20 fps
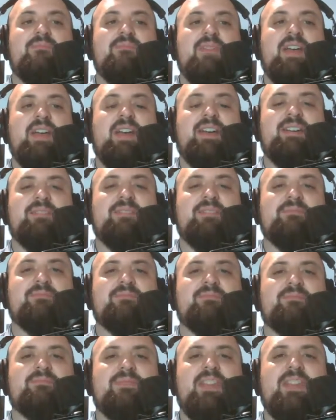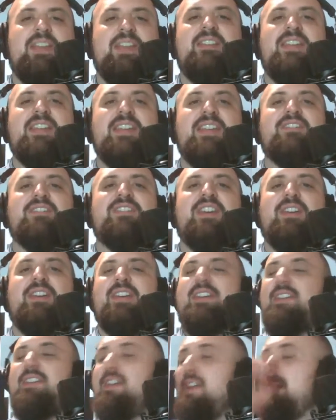um,
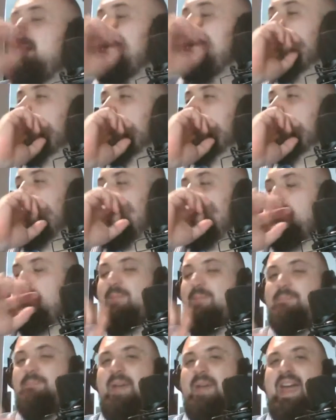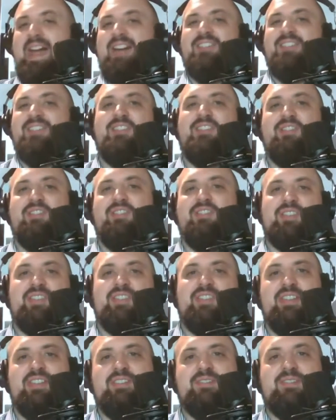necessary step on the path to the third
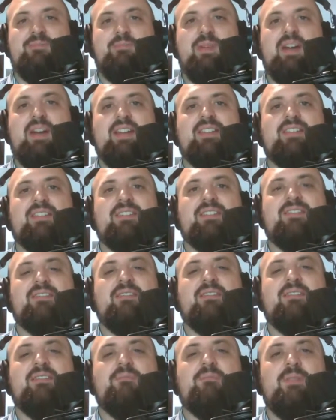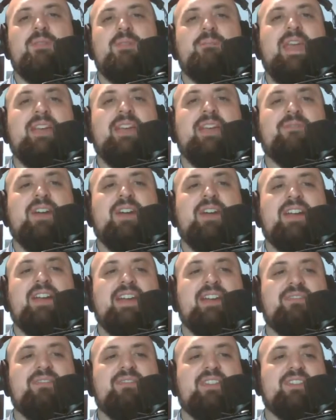season, but we may find
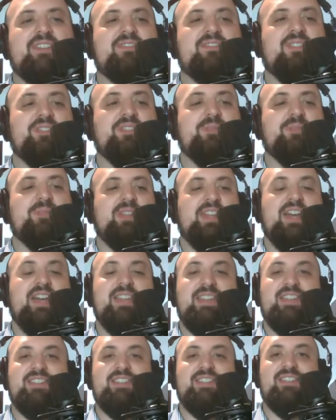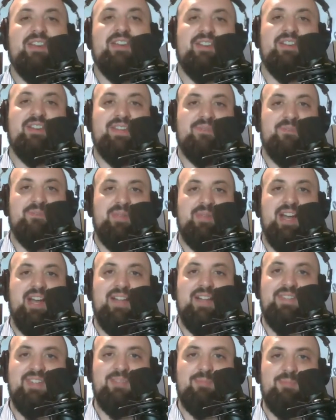out that it's ultimately unnecessary to even be
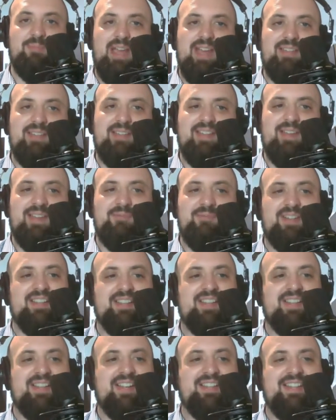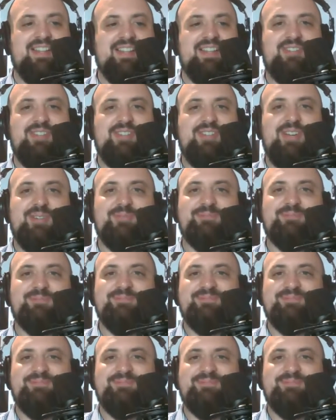on this path. I will let you know.